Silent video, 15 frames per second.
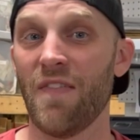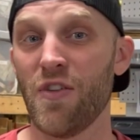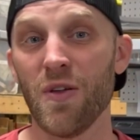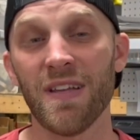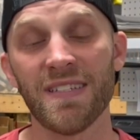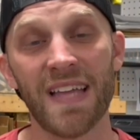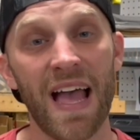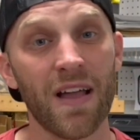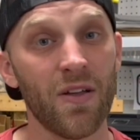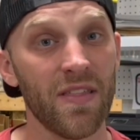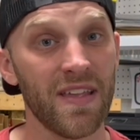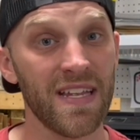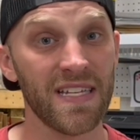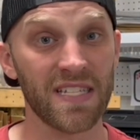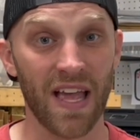you can tackle
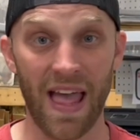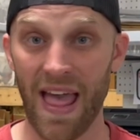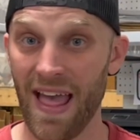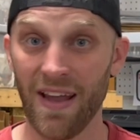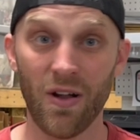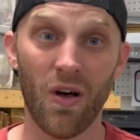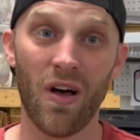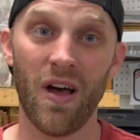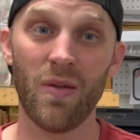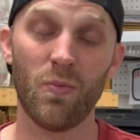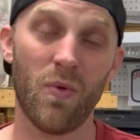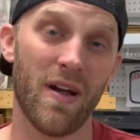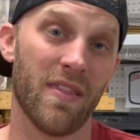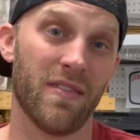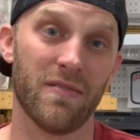these head on
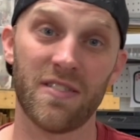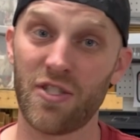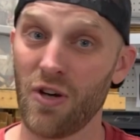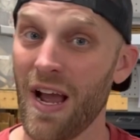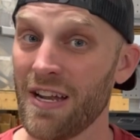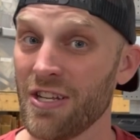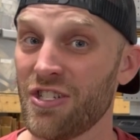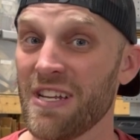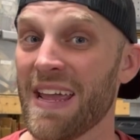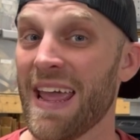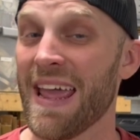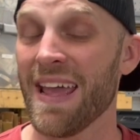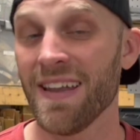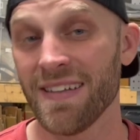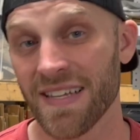with strategy
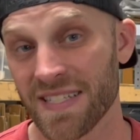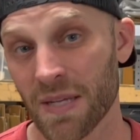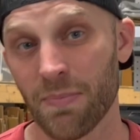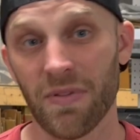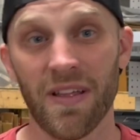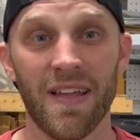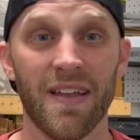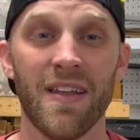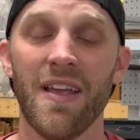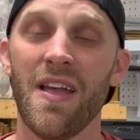and discipline,